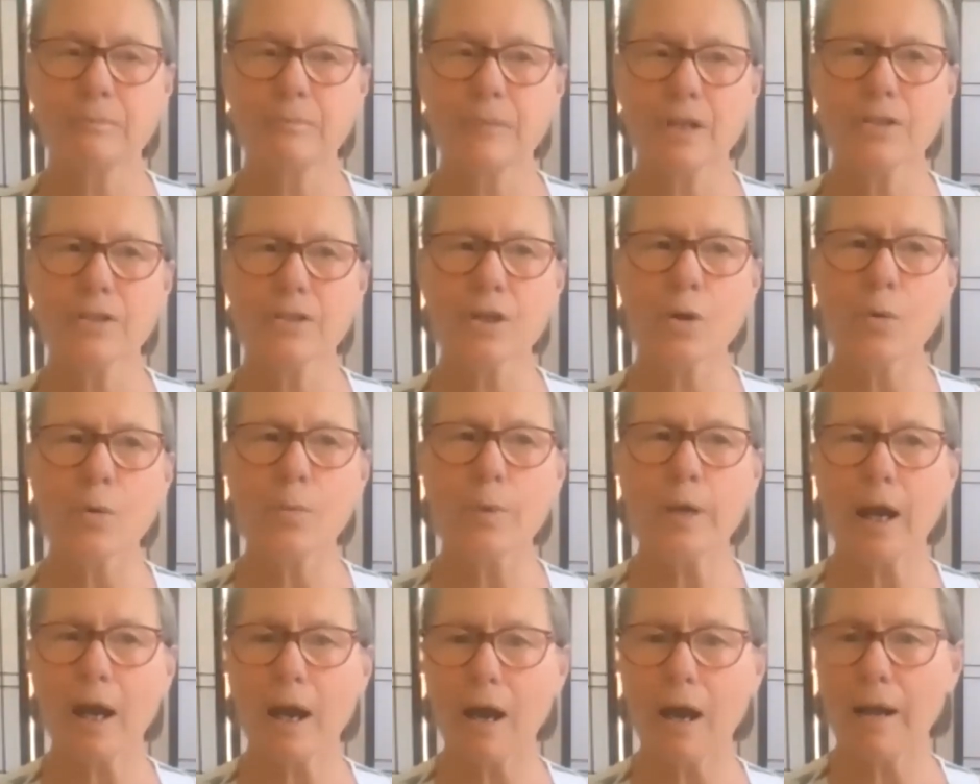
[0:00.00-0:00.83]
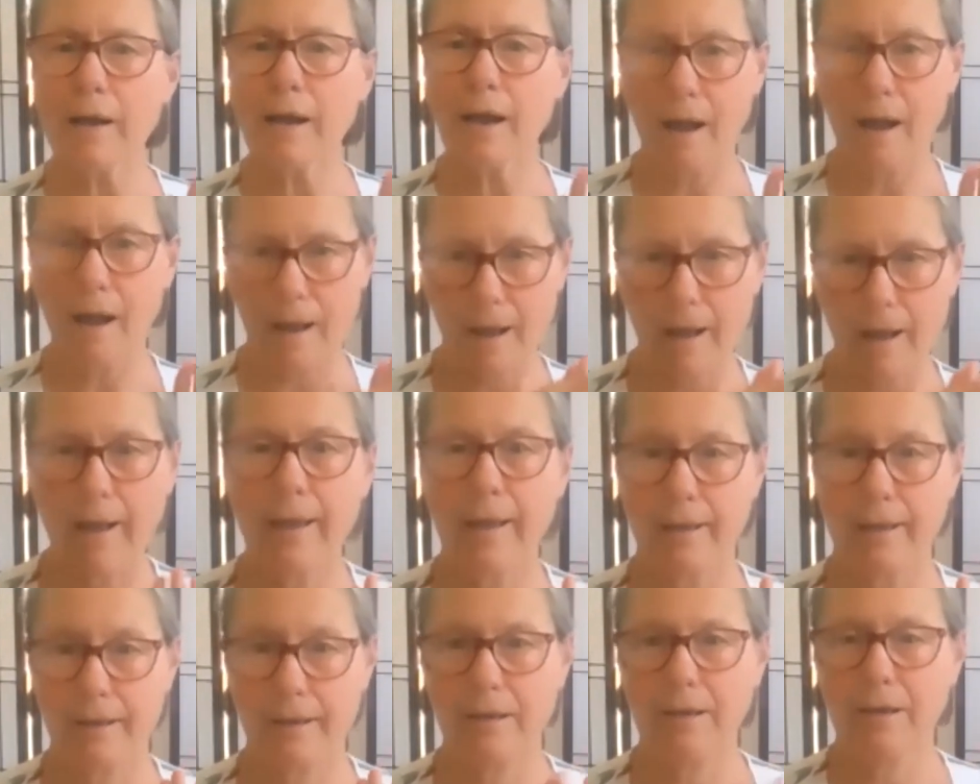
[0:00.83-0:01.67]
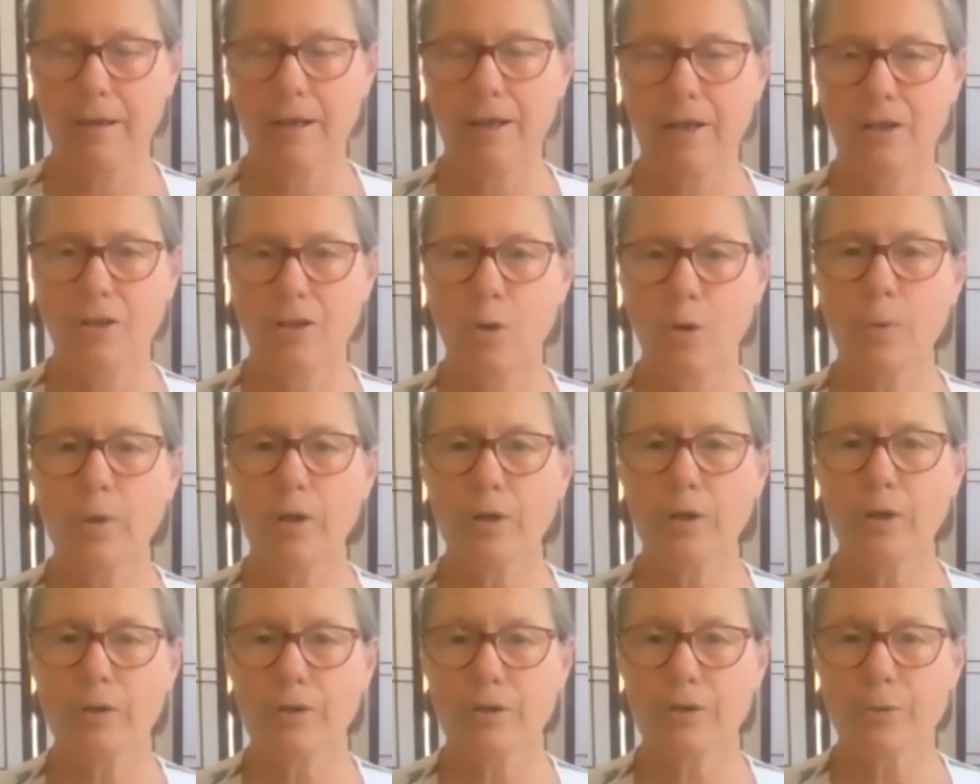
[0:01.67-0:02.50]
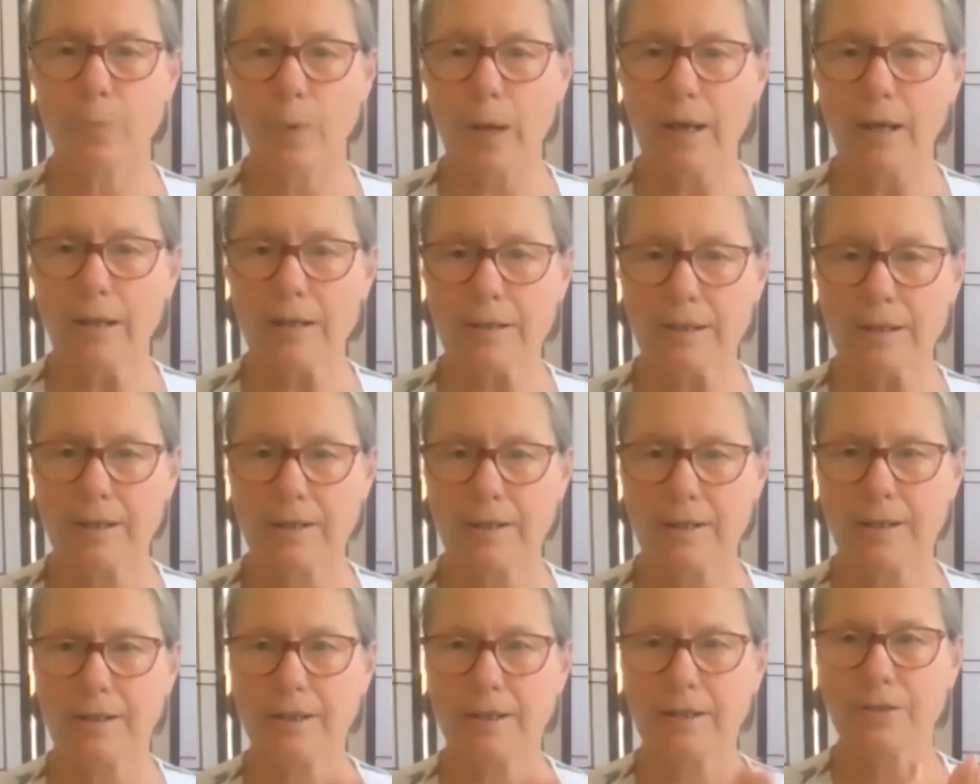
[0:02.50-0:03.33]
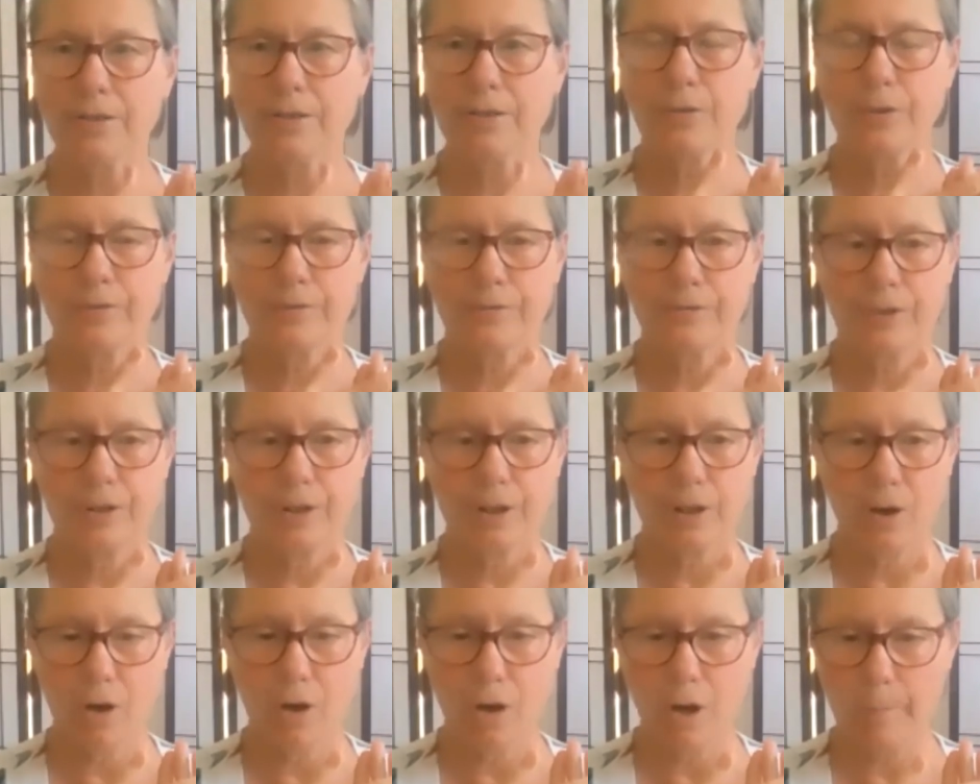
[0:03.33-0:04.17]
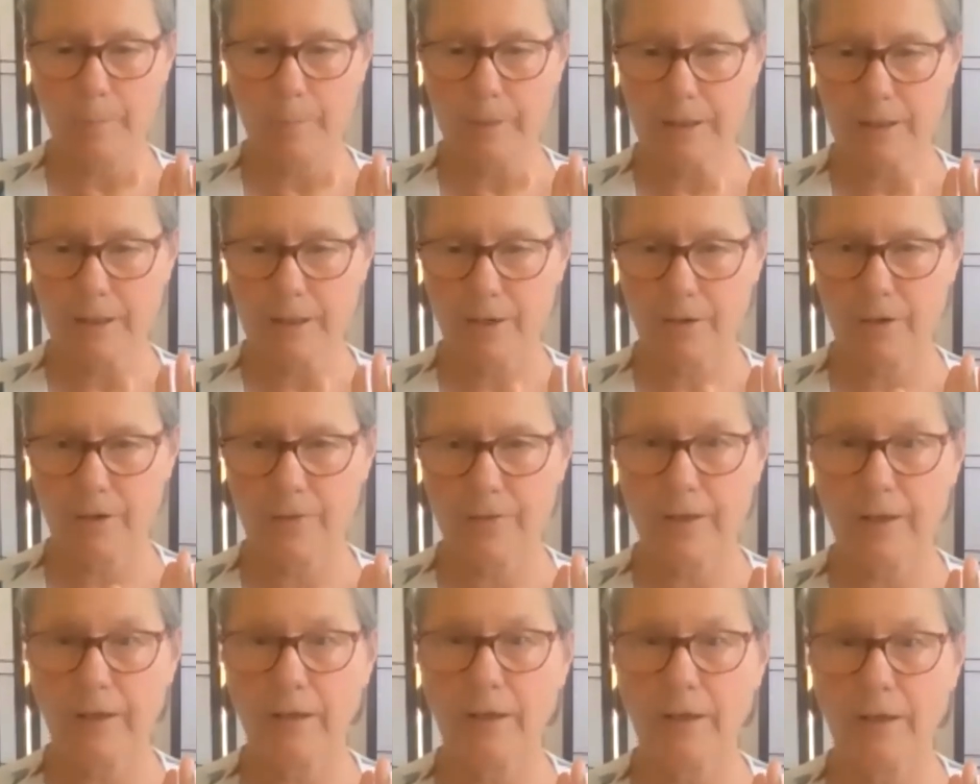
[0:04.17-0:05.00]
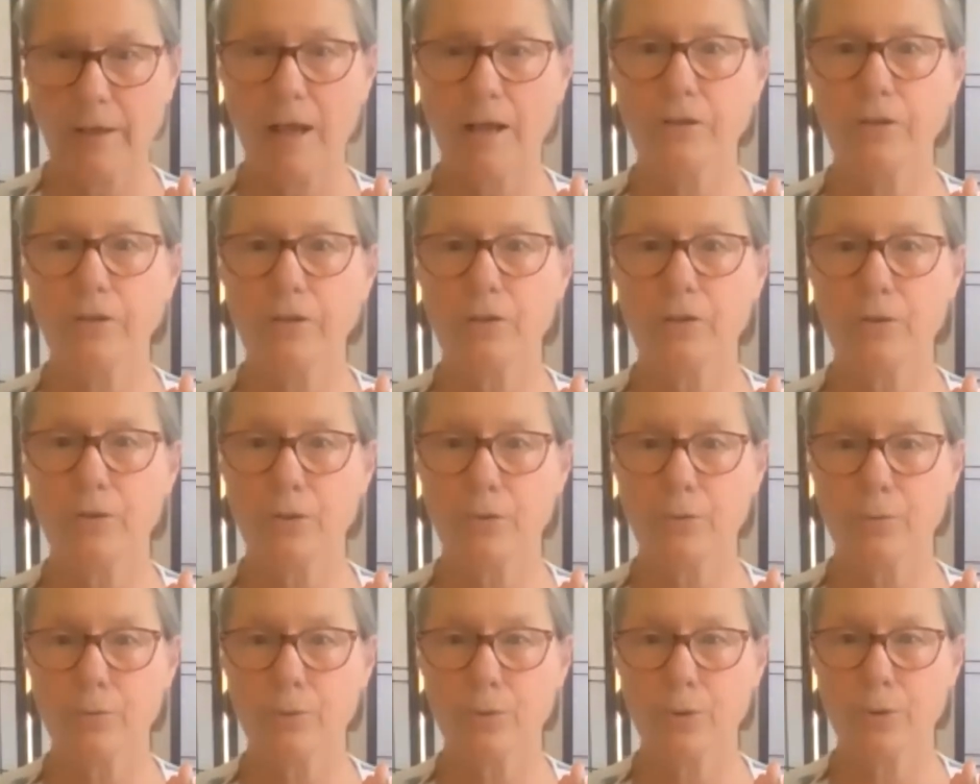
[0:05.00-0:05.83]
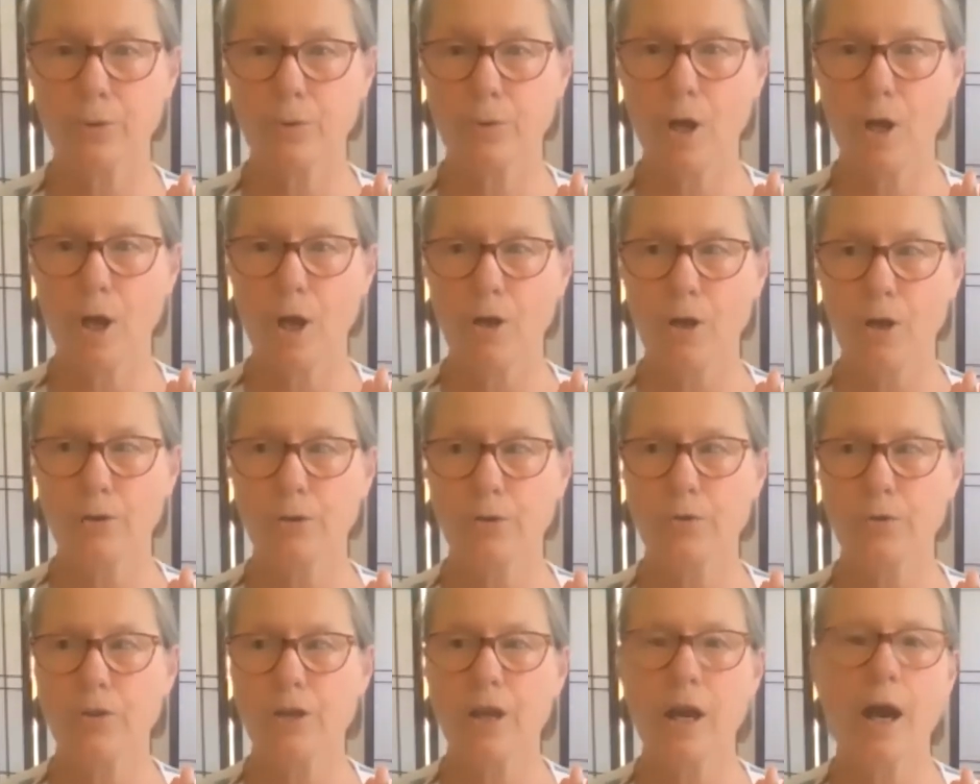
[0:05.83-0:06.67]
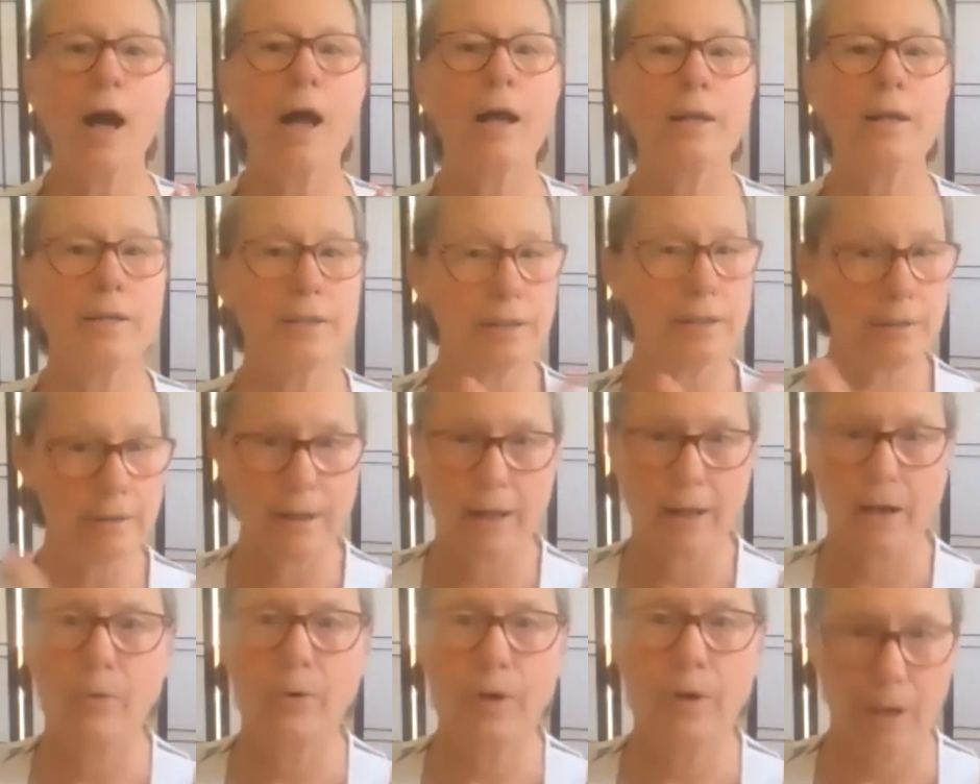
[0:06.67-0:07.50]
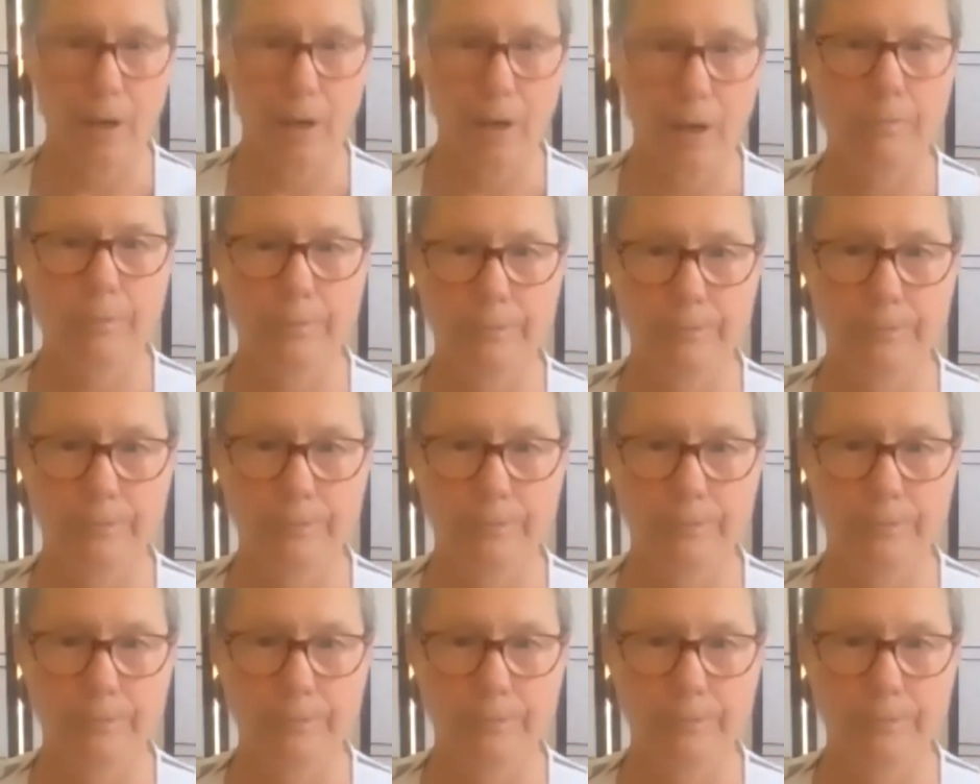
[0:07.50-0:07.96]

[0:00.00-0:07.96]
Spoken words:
So we kind of, knowing her as well as I did, sort of did a commentary that led her through to the ideal outcome.